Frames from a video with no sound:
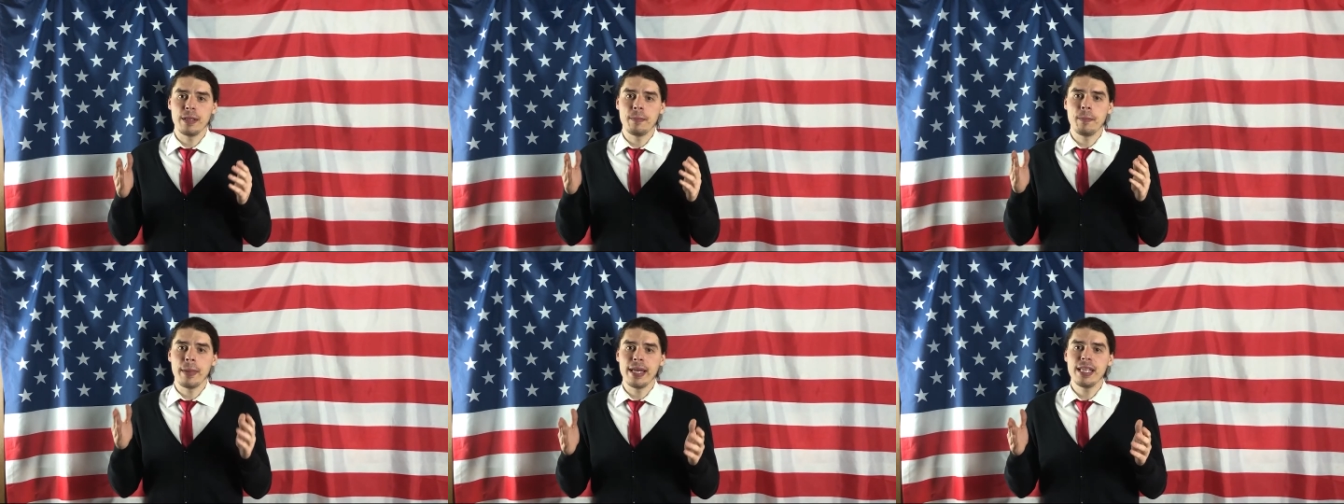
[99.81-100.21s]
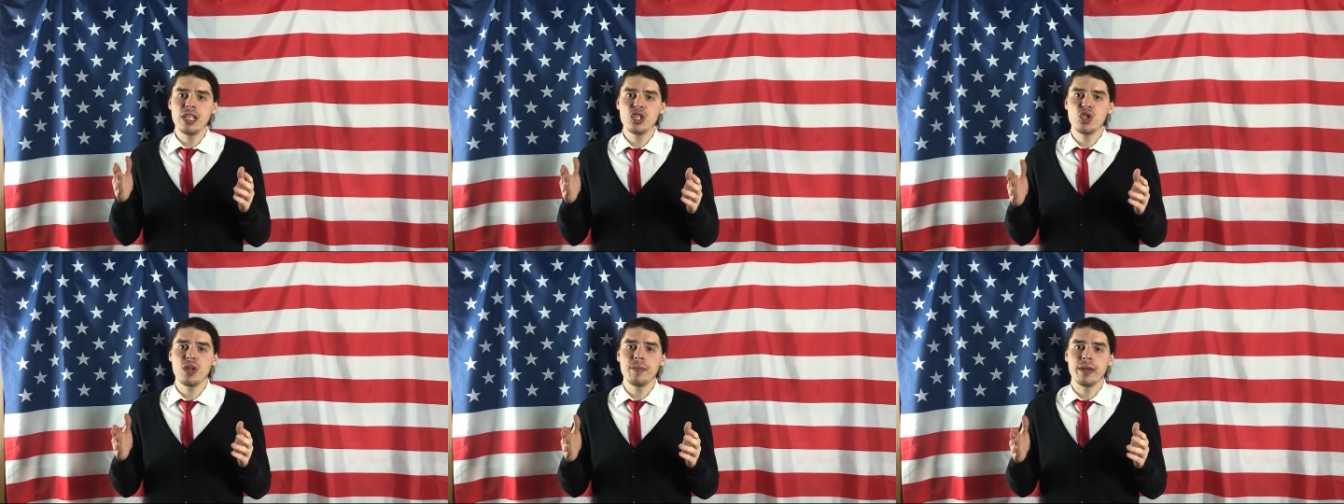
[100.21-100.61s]
many
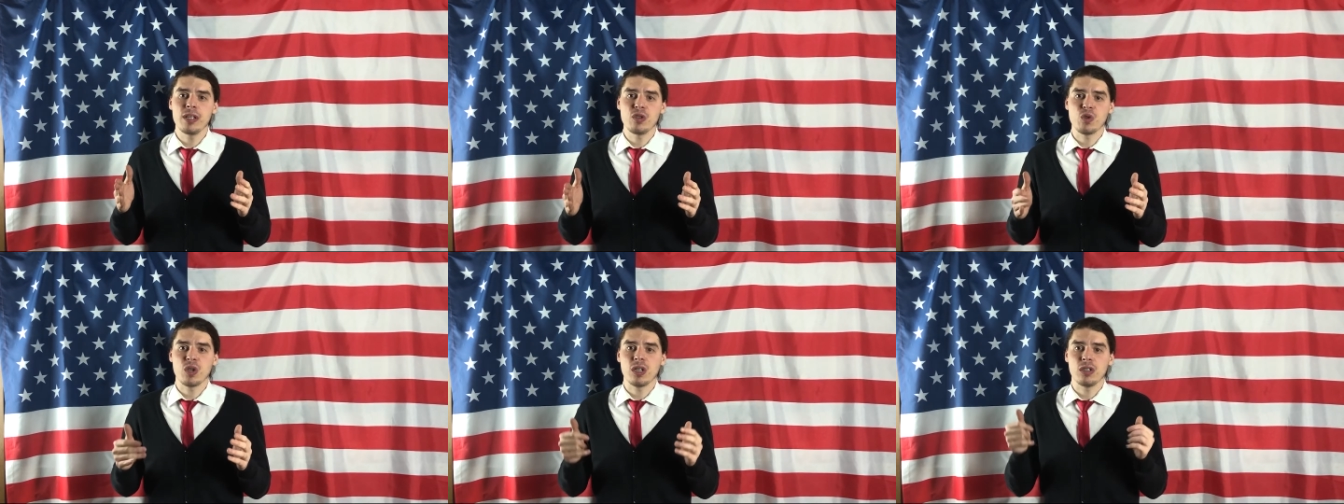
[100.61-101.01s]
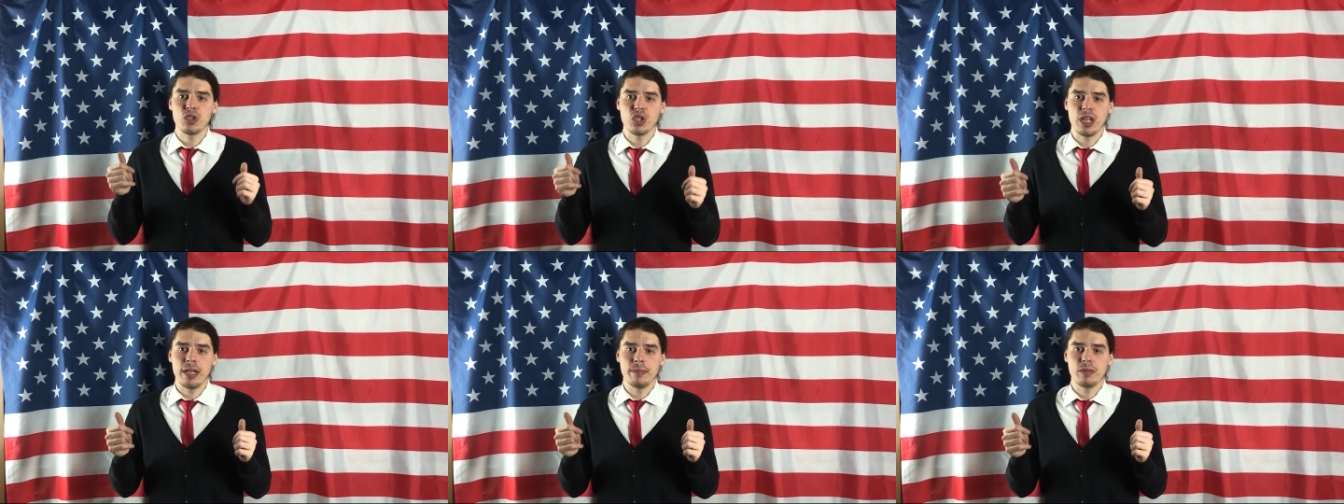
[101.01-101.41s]
geometrical
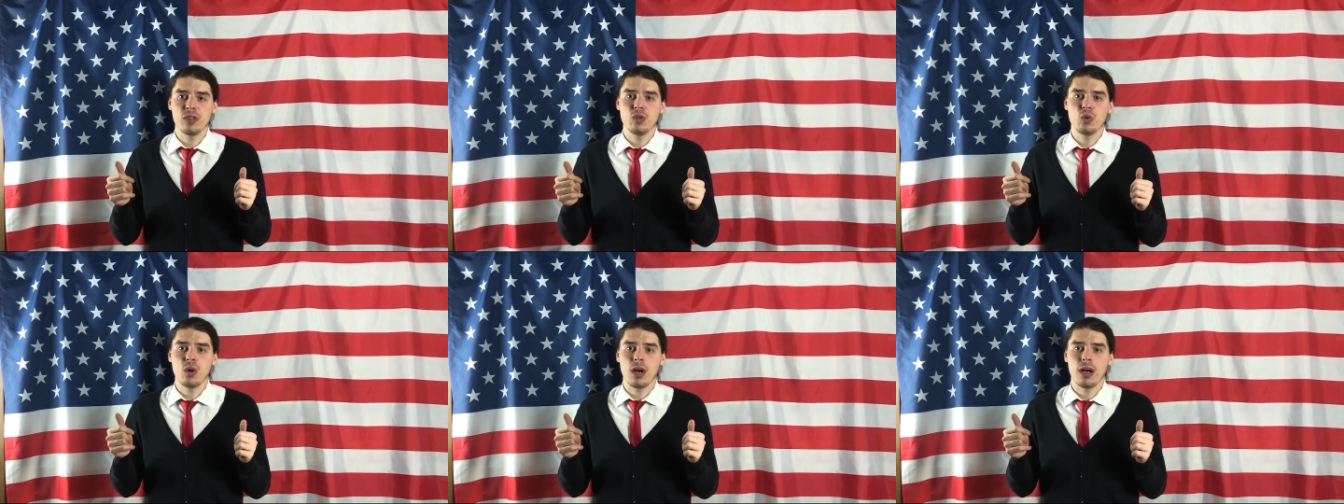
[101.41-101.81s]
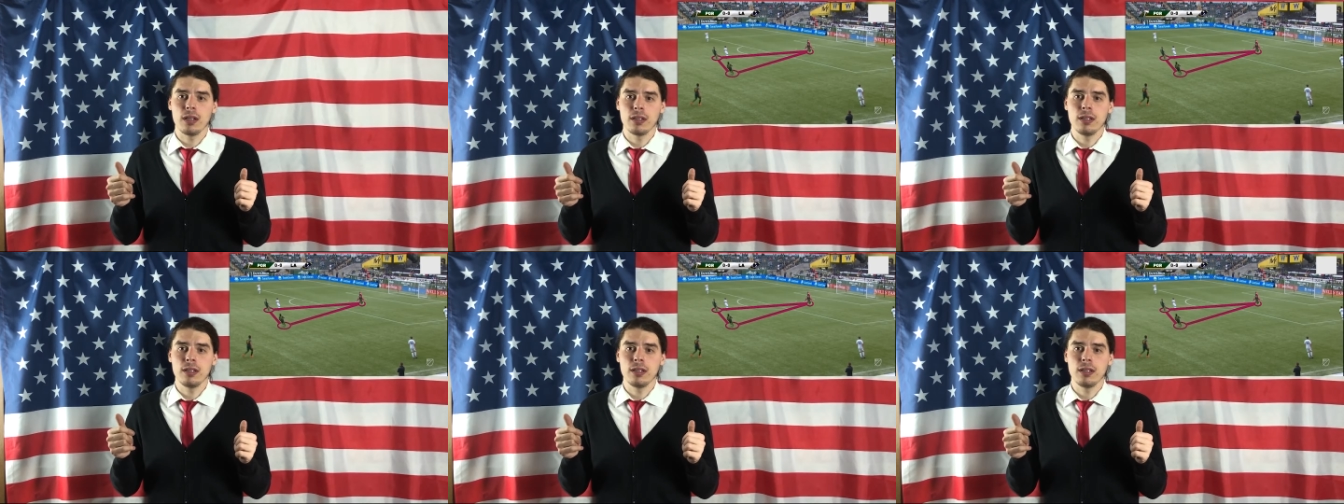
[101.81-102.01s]
shapes to run: